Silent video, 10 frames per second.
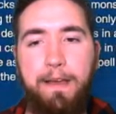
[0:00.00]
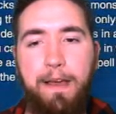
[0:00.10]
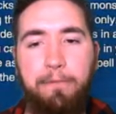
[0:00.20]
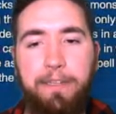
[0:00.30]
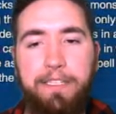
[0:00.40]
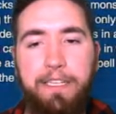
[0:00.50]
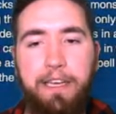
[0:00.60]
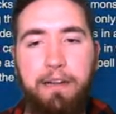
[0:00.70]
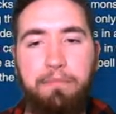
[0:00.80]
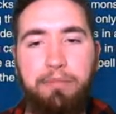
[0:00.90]
I want to
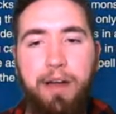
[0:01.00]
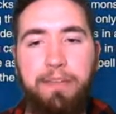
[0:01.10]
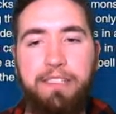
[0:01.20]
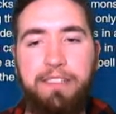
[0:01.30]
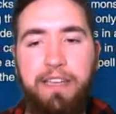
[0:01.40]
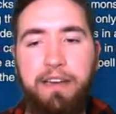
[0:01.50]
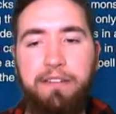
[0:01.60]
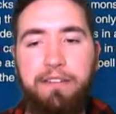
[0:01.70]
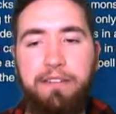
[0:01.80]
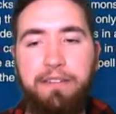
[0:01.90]
cut a Promise
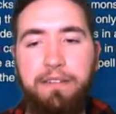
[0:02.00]
down.